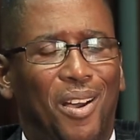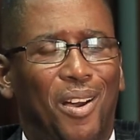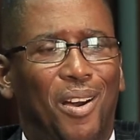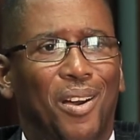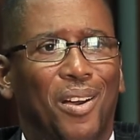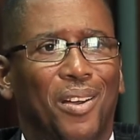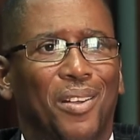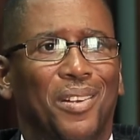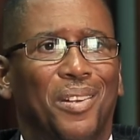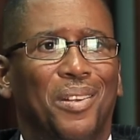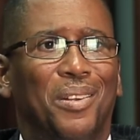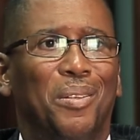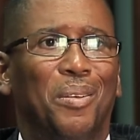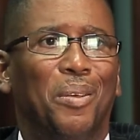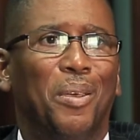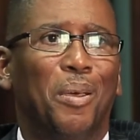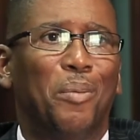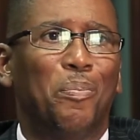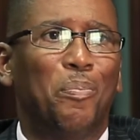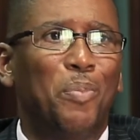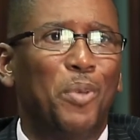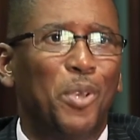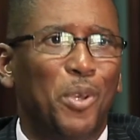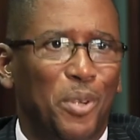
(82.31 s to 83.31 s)
on
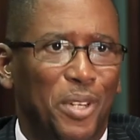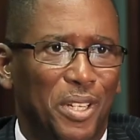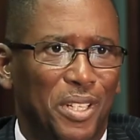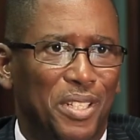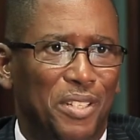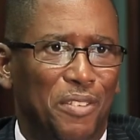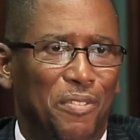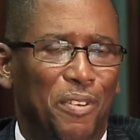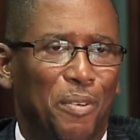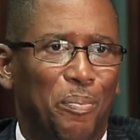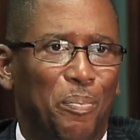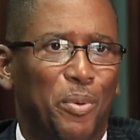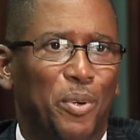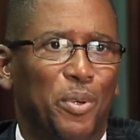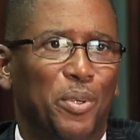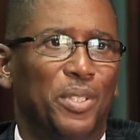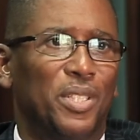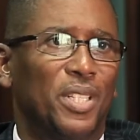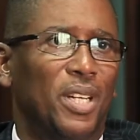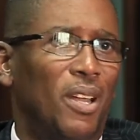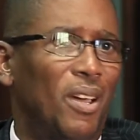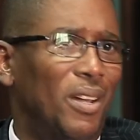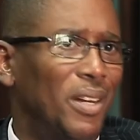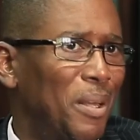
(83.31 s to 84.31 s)
a punitive
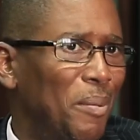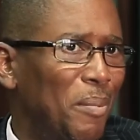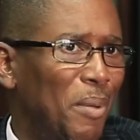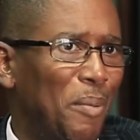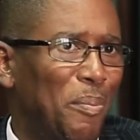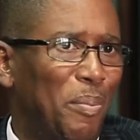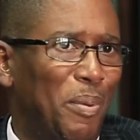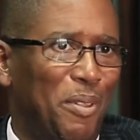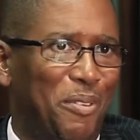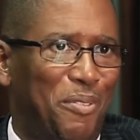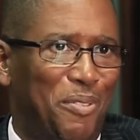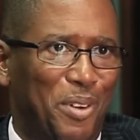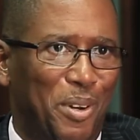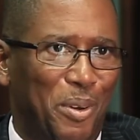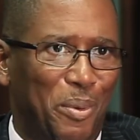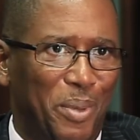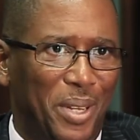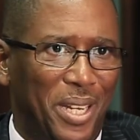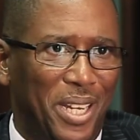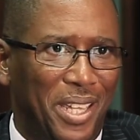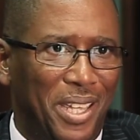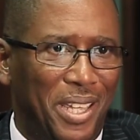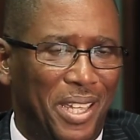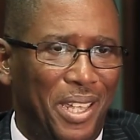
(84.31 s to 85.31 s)
approach, lock them up and throw away
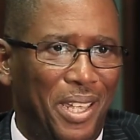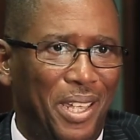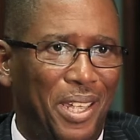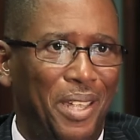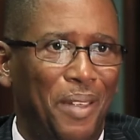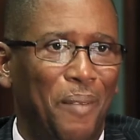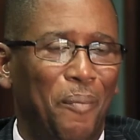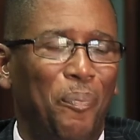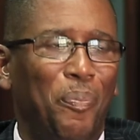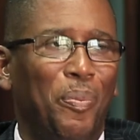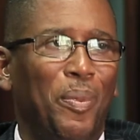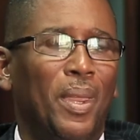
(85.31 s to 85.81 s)
the key.